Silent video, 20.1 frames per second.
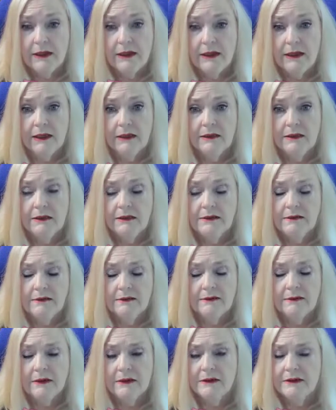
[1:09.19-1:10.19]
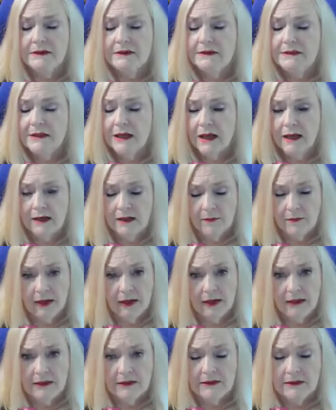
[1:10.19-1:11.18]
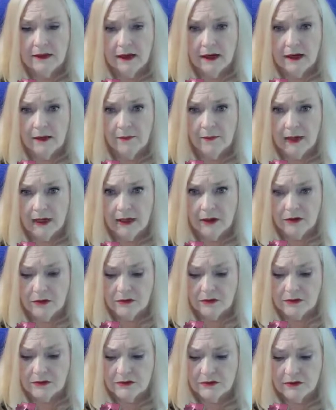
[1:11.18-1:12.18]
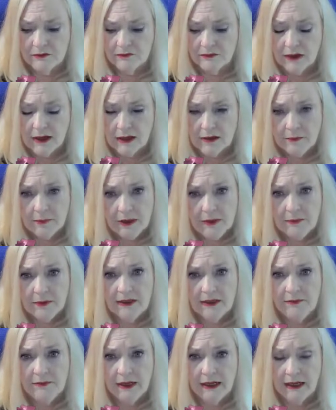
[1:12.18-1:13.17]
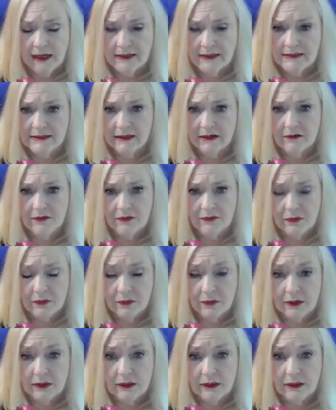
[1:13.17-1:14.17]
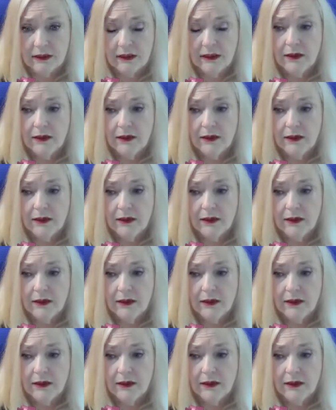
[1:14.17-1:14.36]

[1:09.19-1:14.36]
And this is a dynamite, dynamite course. A lot of people have been asking for it.